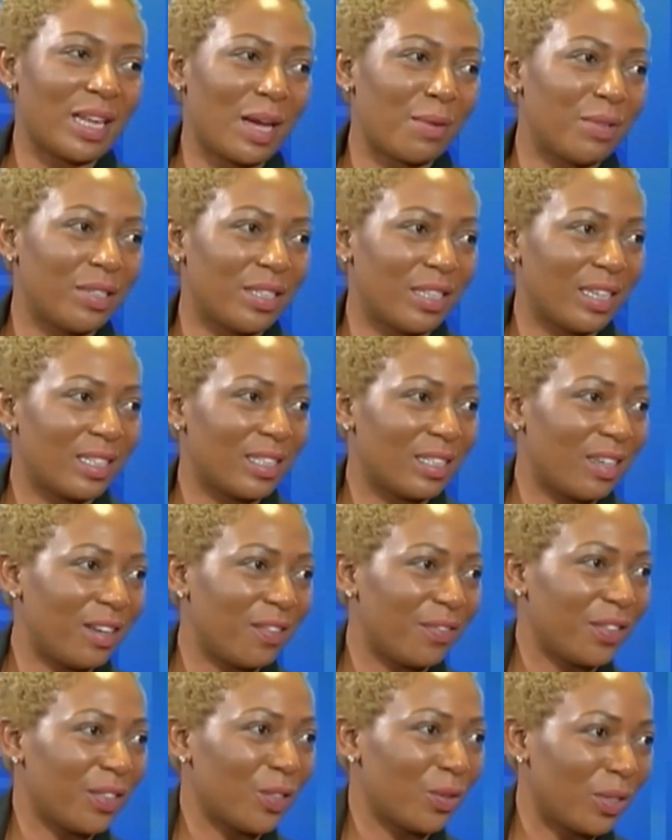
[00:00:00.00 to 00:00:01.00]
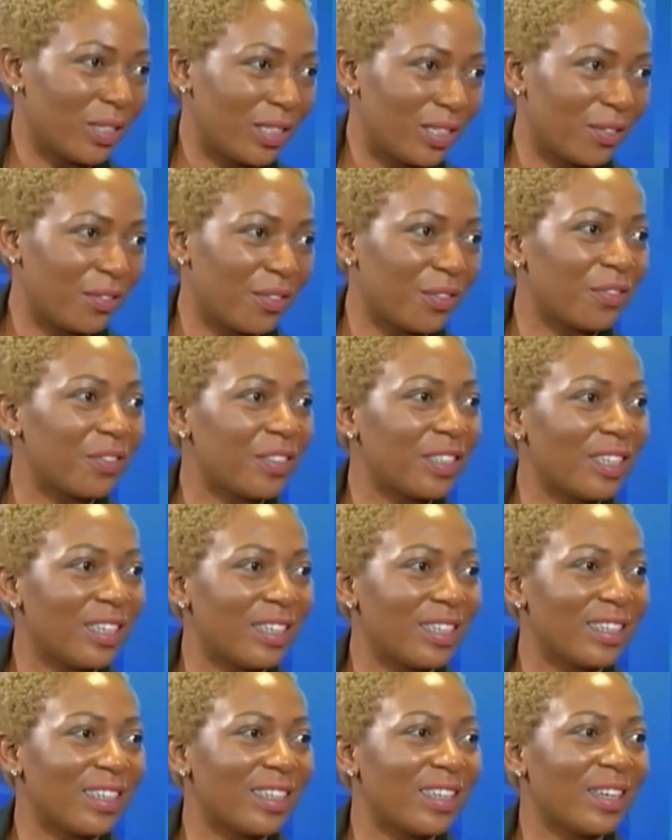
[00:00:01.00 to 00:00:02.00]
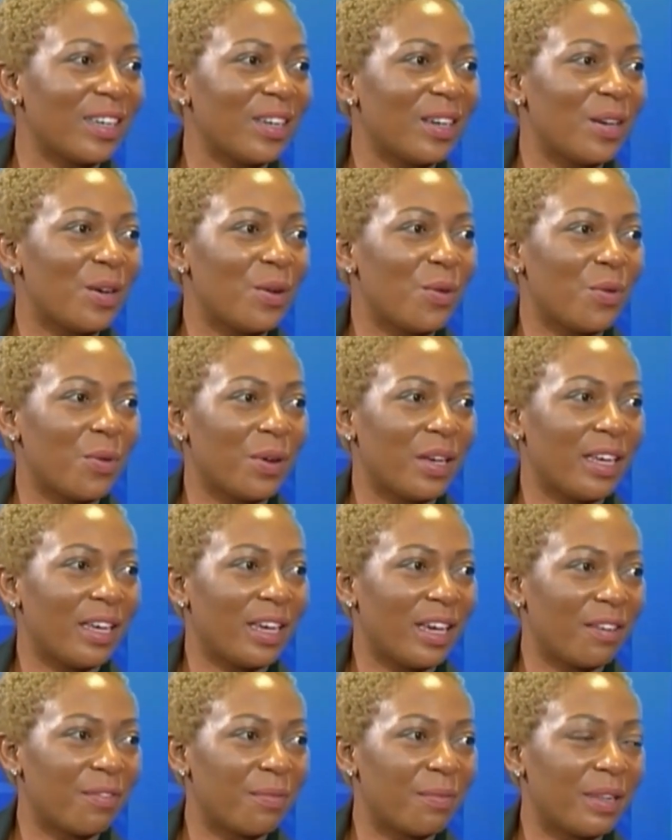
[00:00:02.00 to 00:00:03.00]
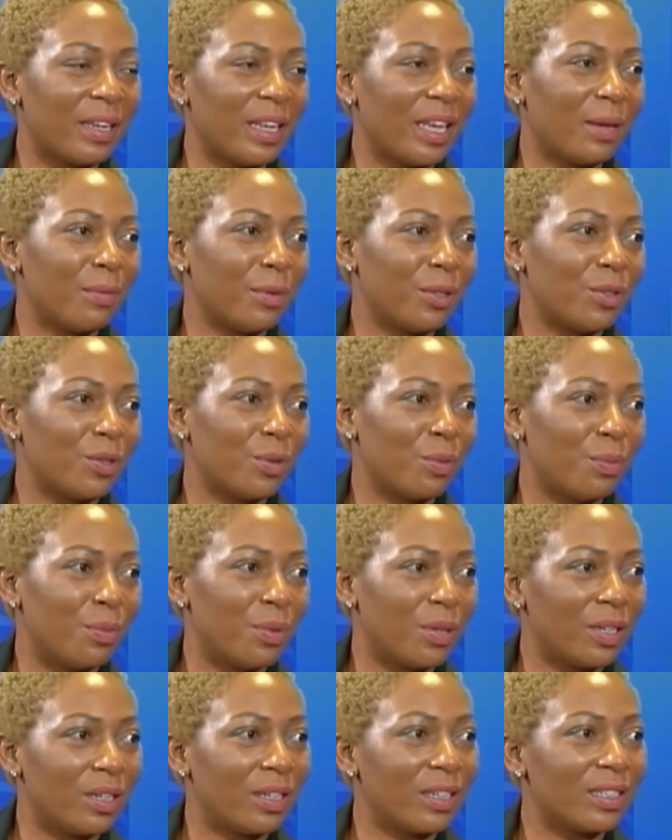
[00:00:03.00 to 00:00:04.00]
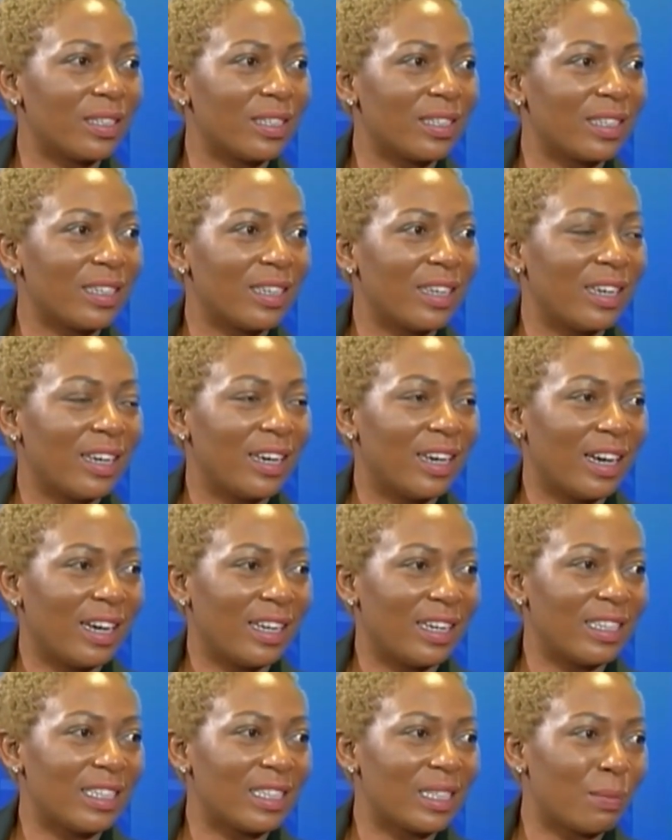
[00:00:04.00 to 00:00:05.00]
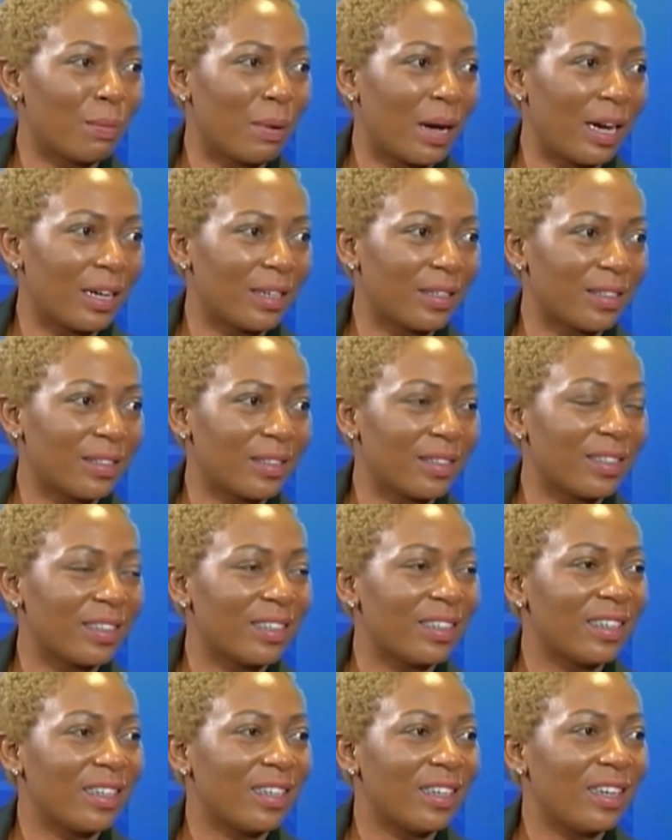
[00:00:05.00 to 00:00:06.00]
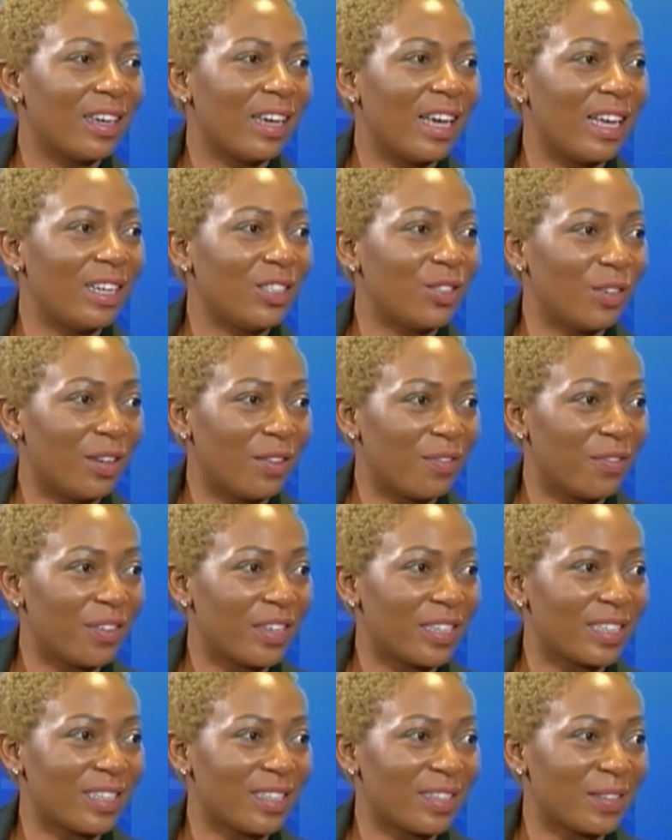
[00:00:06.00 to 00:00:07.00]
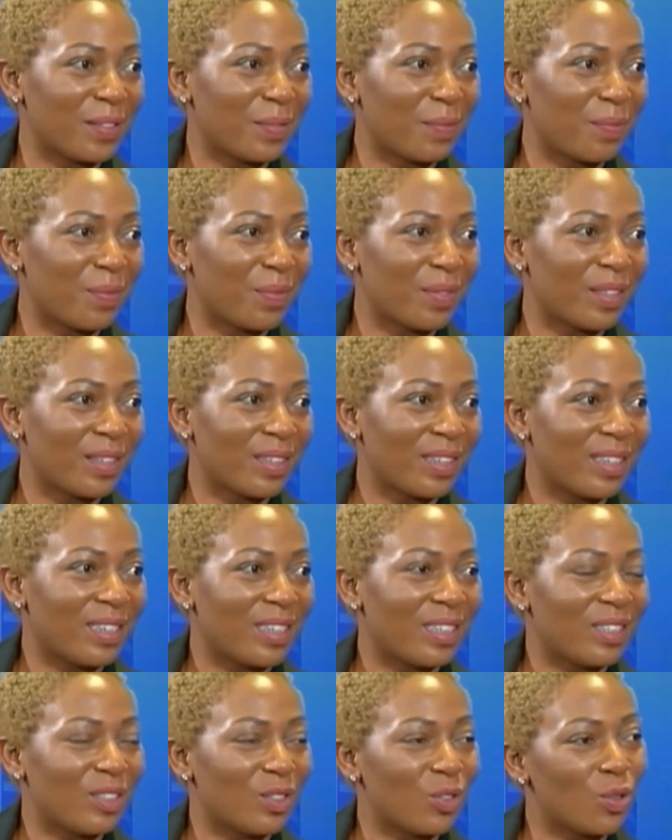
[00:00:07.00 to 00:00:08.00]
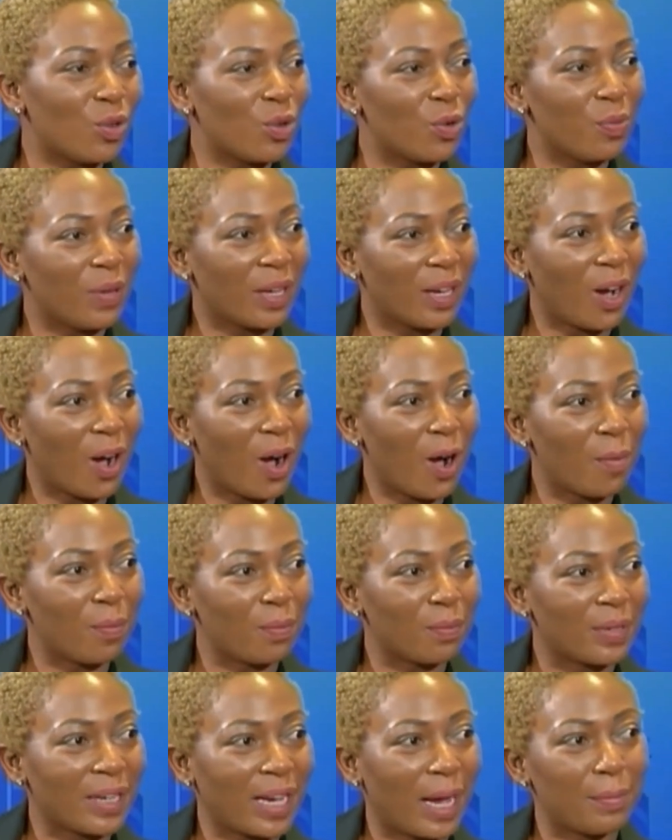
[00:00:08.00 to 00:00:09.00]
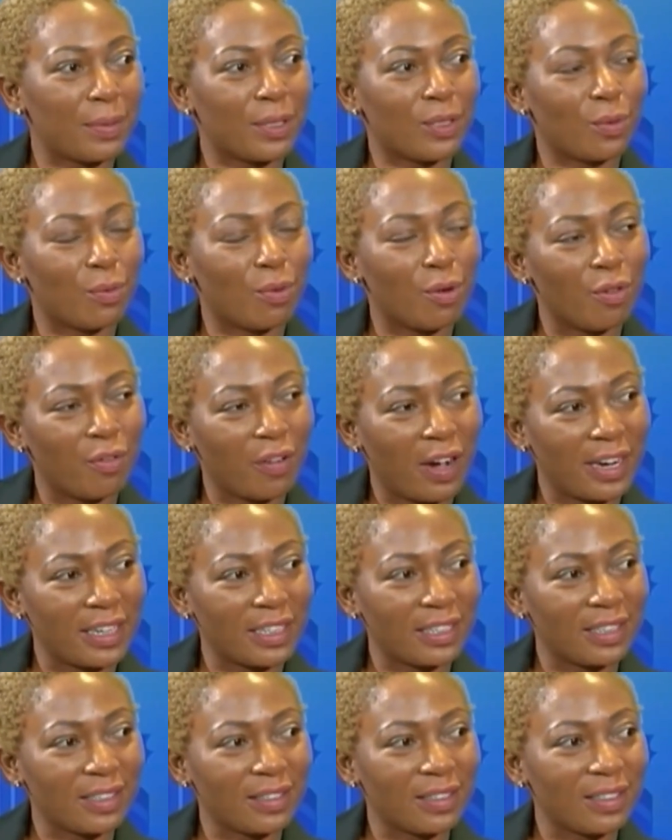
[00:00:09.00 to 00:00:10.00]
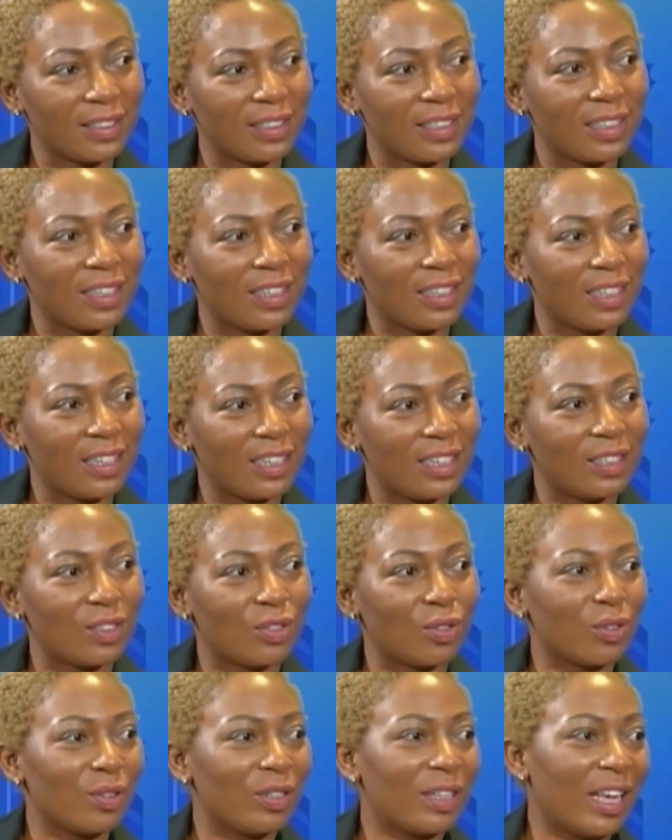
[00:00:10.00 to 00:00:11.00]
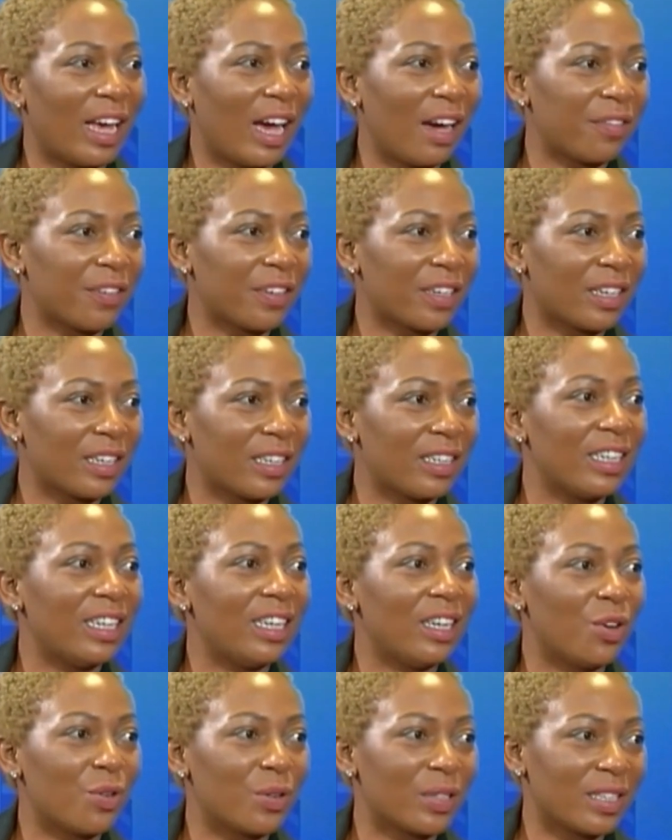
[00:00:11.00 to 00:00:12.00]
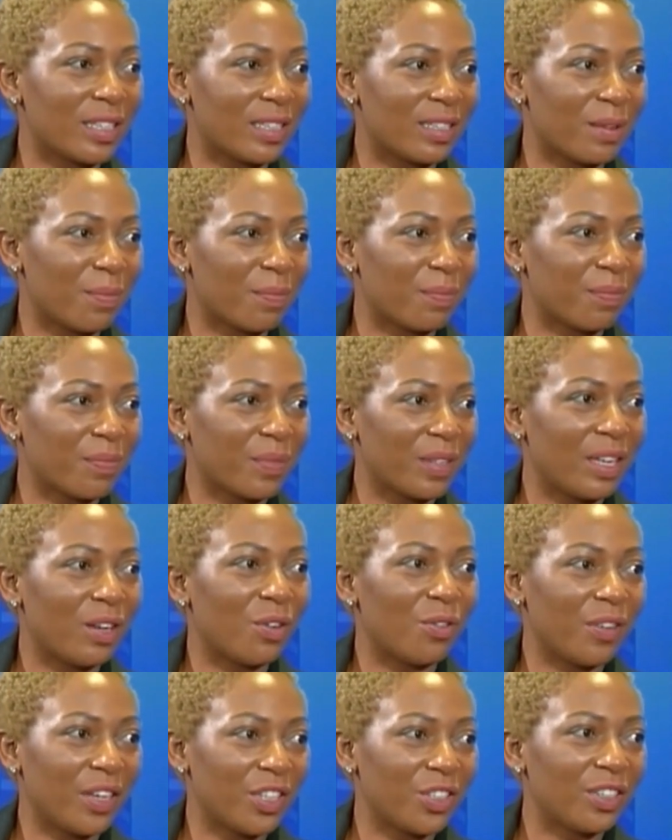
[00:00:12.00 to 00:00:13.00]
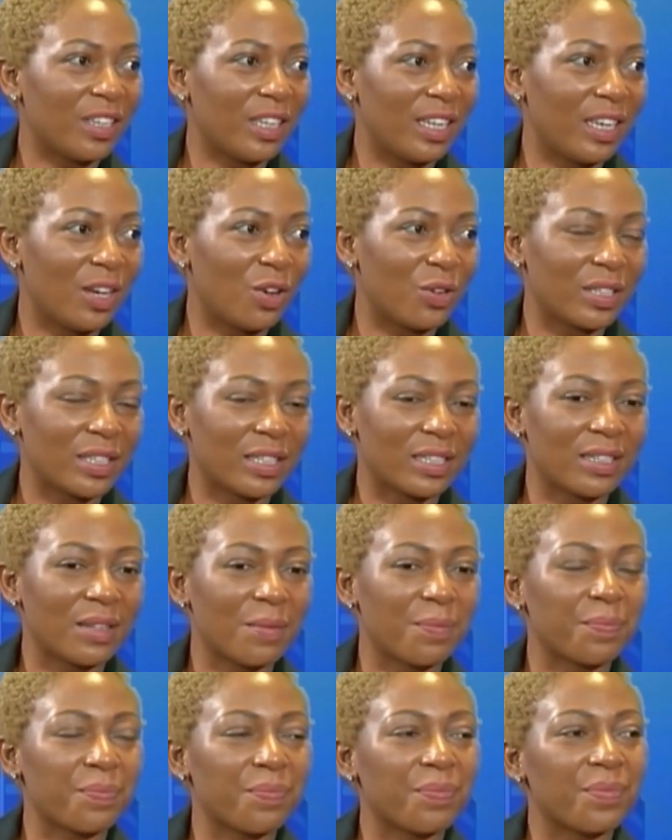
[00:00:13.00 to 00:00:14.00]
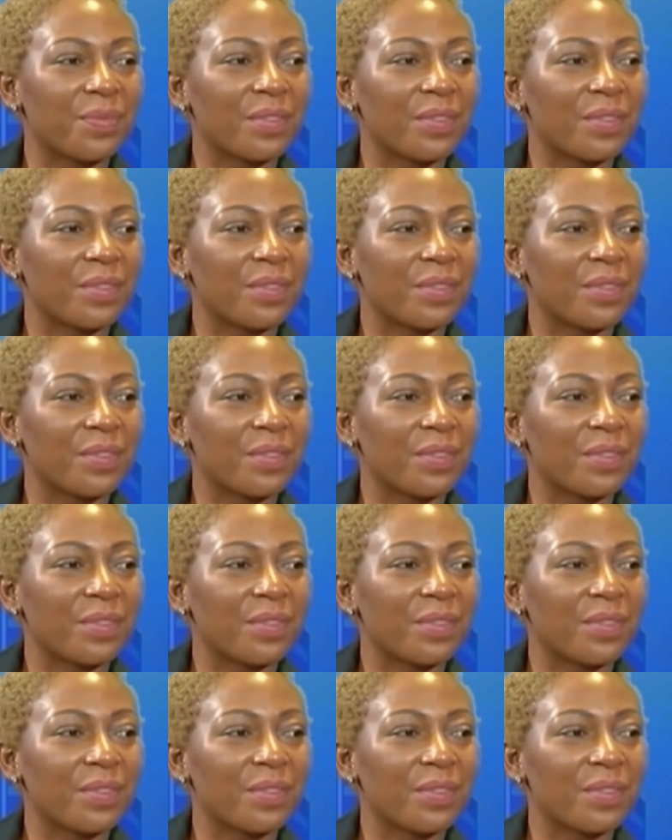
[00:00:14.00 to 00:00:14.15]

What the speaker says: established ourselves in 2015, we have been able to build and inspire angel investors to become capital provider into the African ecosystem, innovation ecosystem.